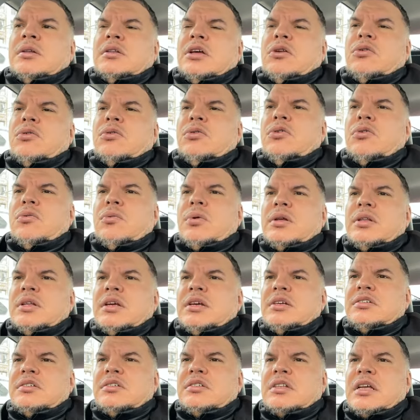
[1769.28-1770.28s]
They don't know where
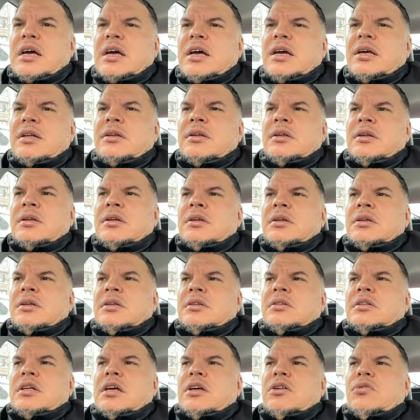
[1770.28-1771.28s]
they stand.
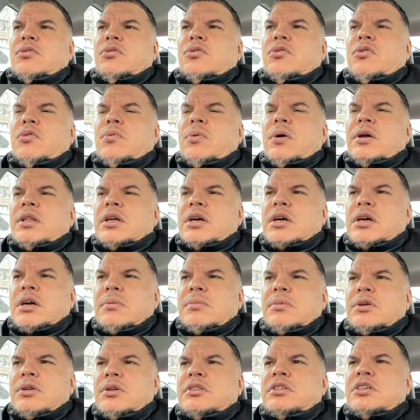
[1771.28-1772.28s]
They don't know where the
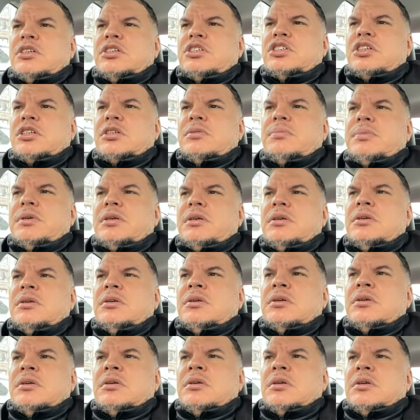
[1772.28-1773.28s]
community should
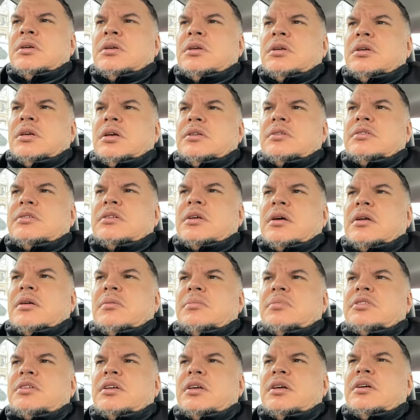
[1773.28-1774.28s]
be. You understand
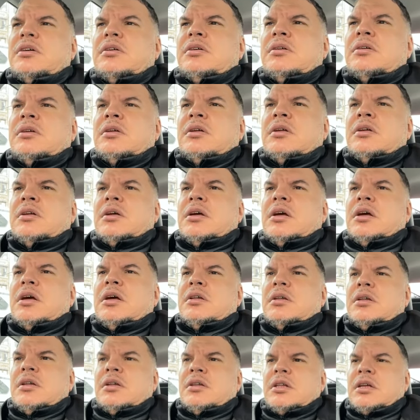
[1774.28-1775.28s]
what I'm saying?
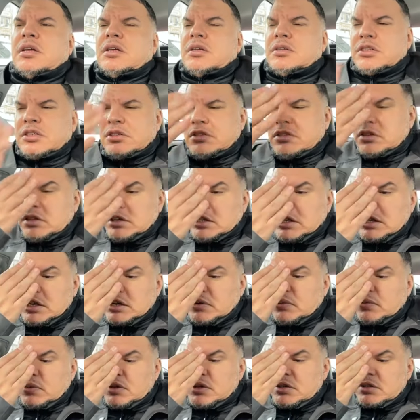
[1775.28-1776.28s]
And they're just looking
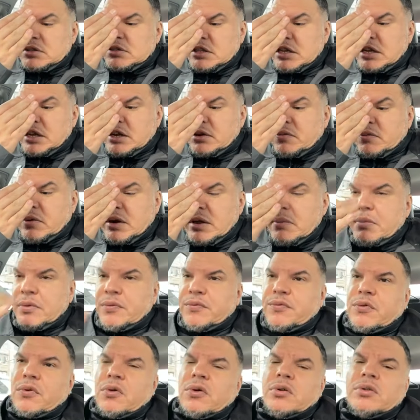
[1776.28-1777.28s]
at what is there right
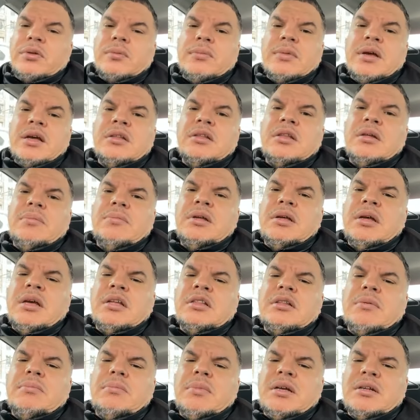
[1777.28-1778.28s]
before them. And
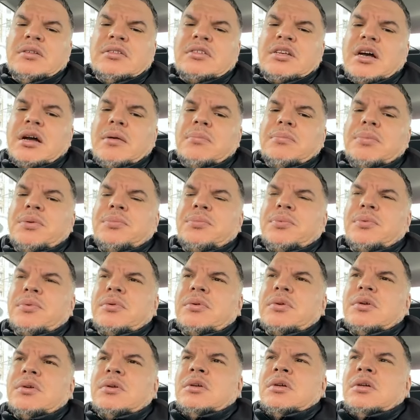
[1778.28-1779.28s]
in the meantime,
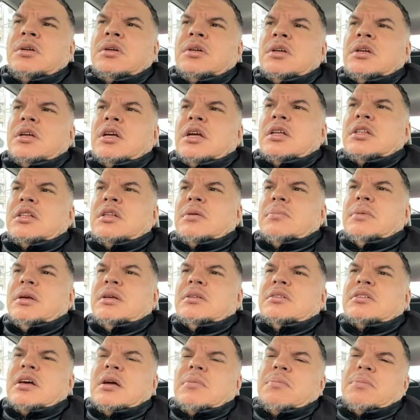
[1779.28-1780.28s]
people,
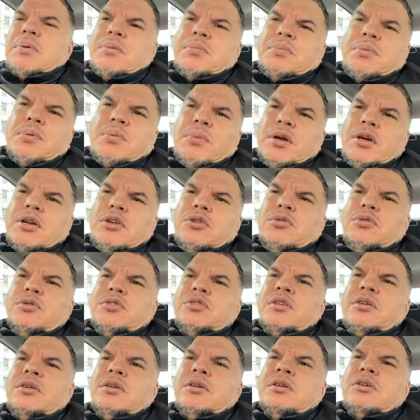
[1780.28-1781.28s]
we're
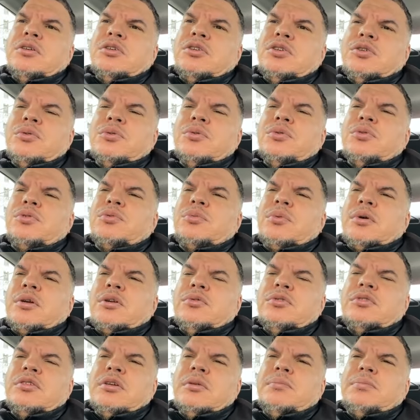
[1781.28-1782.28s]
losing youth. We're
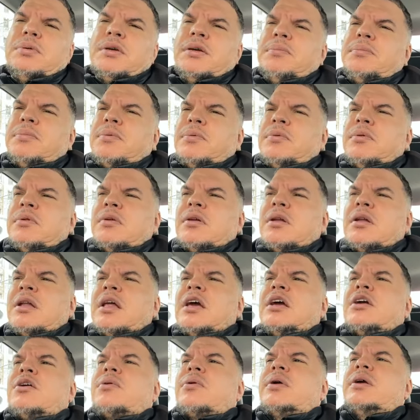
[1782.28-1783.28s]
losing people
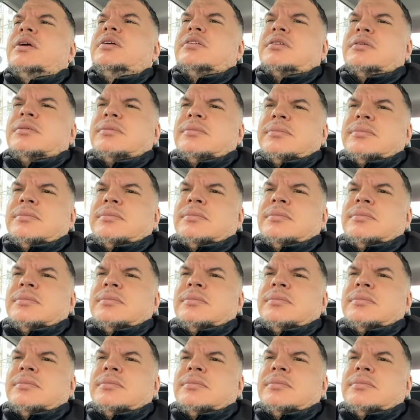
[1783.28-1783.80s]
like crazy.